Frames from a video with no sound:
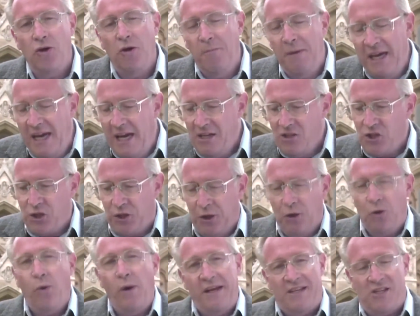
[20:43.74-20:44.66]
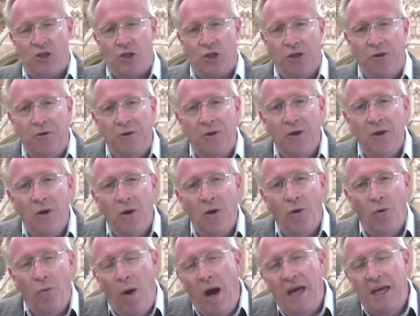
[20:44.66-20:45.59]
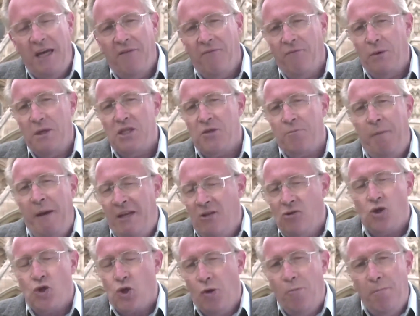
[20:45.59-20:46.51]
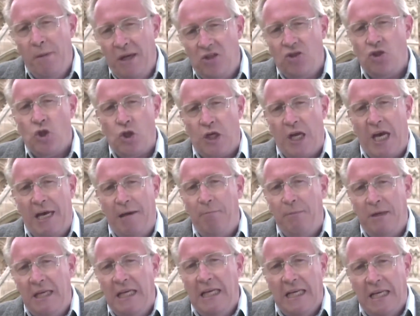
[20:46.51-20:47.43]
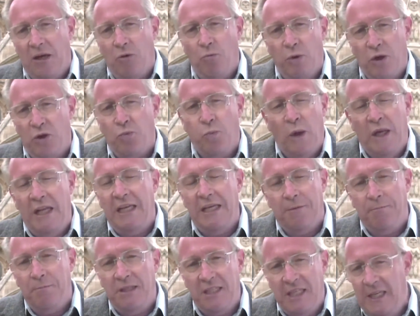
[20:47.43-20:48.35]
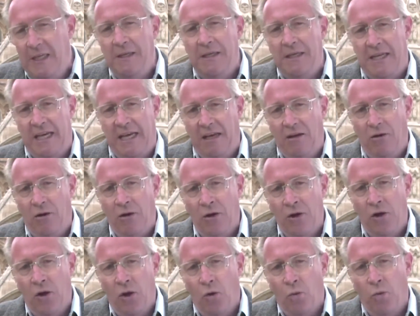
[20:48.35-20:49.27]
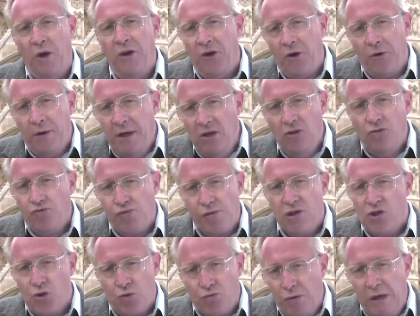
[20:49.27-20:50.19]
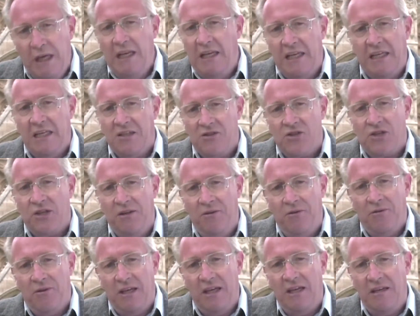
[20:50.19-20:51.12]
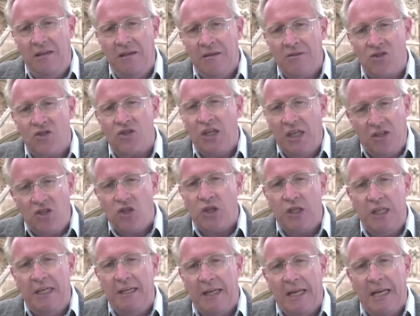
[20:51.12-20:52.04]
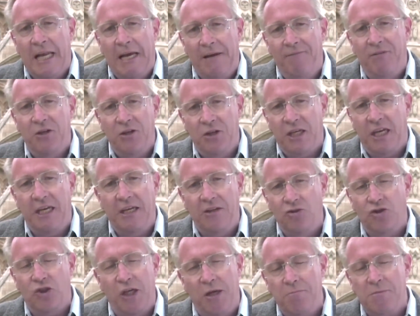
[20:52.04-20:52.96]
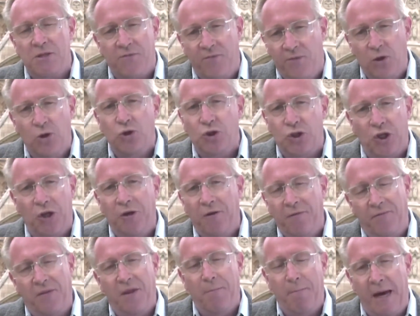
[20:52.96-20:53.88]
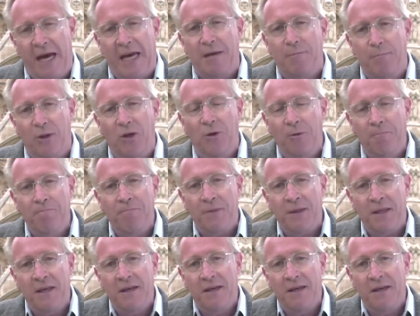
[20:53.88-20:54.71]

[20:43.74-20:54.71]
You may ask the question, why have we spent so much time dealing with William Tyndale when our interest really is in the 1611 King James Version of the Bible?